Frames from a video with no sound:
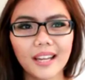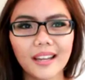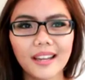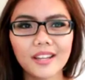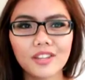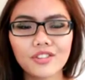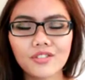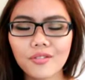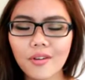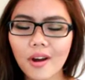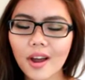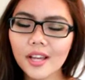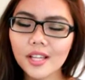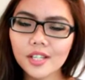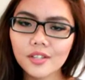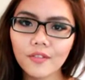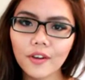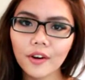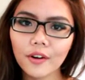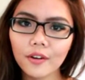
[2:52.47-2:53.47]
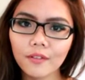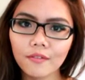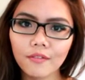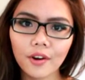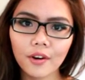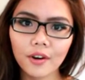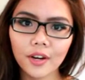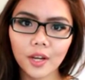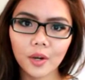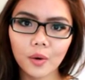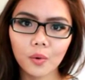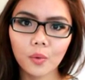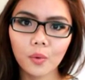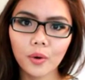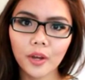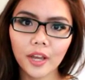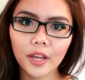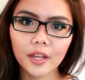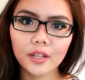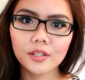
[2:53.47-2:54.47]
It dries very
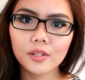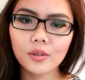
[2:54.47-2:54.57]
quick,